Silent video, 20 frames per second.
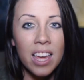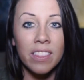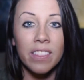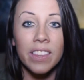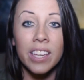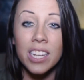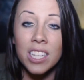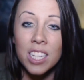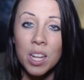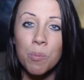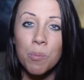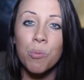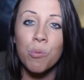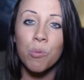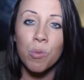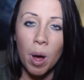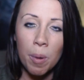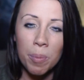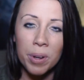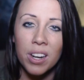they end up
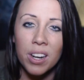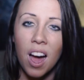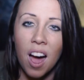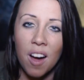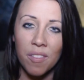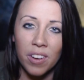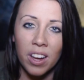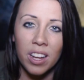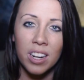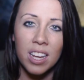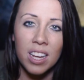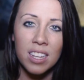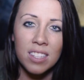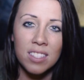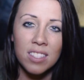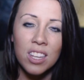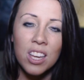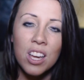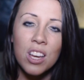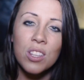rubbing off on us